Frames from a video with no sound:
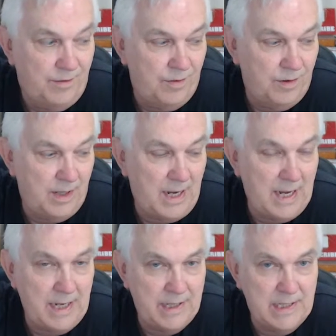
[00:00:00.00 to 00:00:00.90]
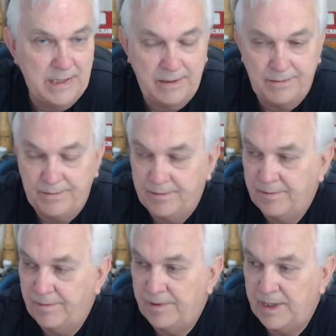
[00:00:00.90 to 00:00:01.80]
for the high that
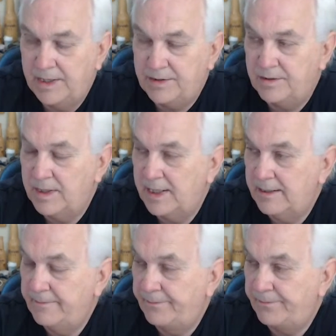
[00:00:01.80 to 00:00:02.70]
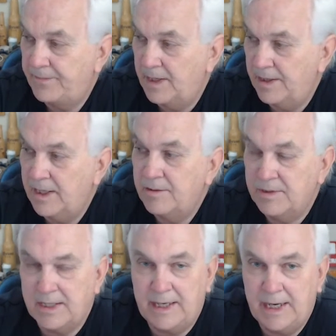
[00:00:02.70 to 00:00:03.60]
yesterday. I think it was
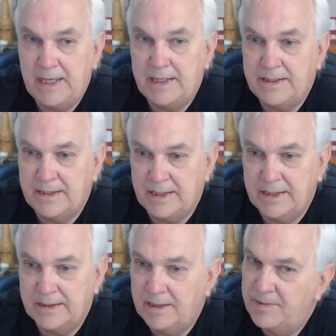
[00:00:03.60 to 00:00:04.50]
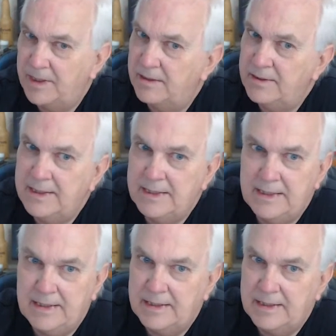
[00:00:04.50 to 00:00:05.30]
like 86. And I'm thinking,